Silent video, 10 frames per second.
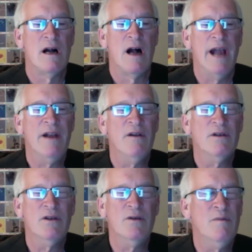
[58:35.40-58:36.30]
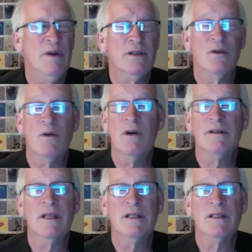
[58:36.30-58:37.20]
don't do much soil
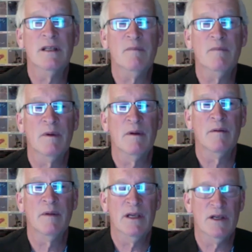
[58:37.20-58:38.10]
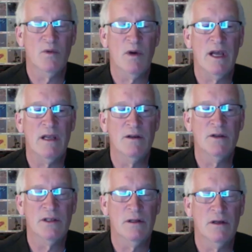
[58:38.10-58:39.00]
testing because when I
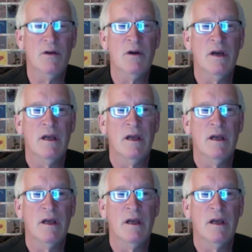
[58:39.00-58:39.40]
used to,